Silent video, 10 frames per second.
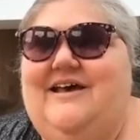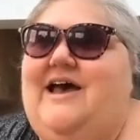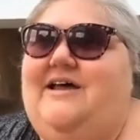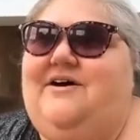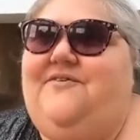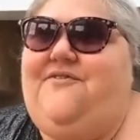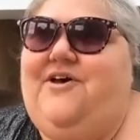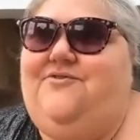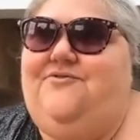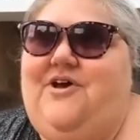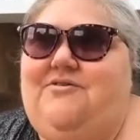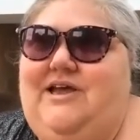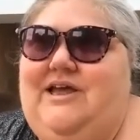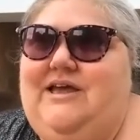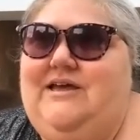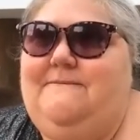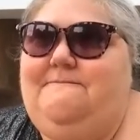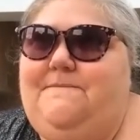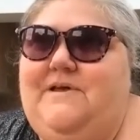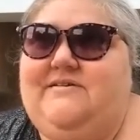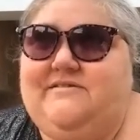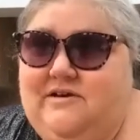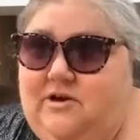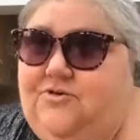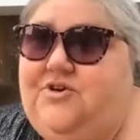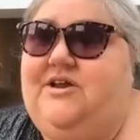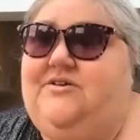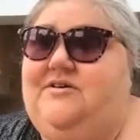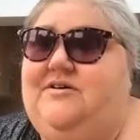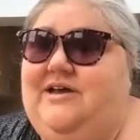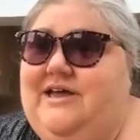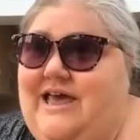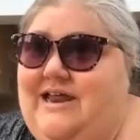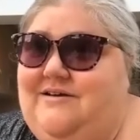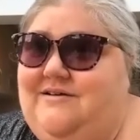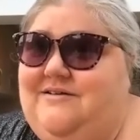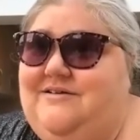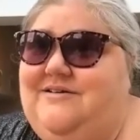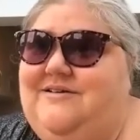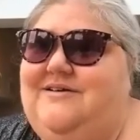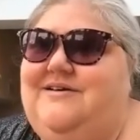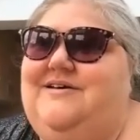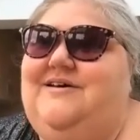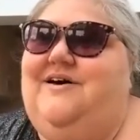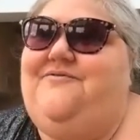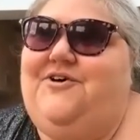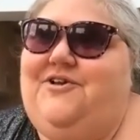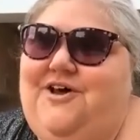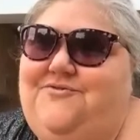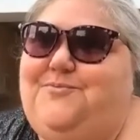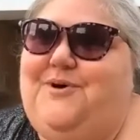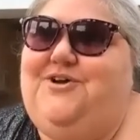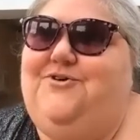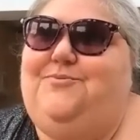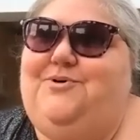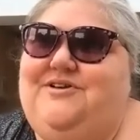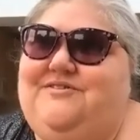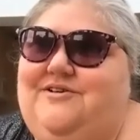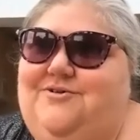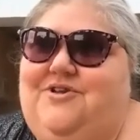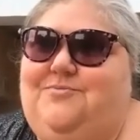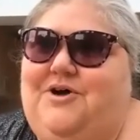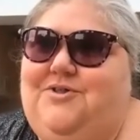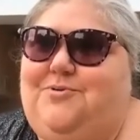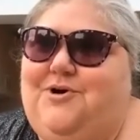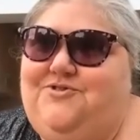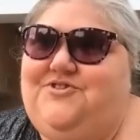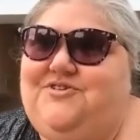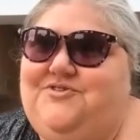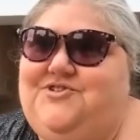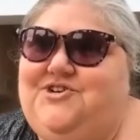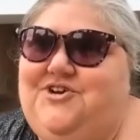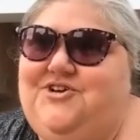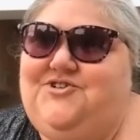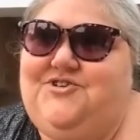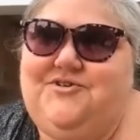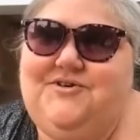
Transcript: And I felt very excluded again. I felt loved by God, but excluded by the process of church.